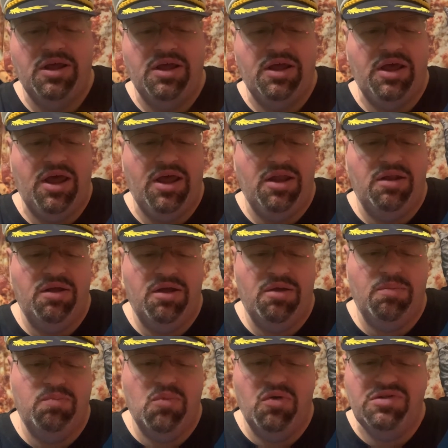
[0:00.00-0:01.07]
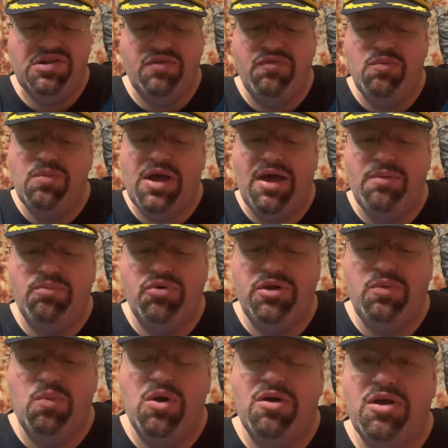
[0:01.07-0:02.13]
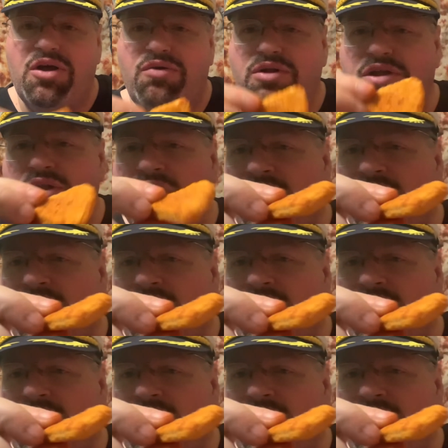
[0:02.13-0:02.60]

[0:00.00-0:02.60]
And most of them got pretty well coated.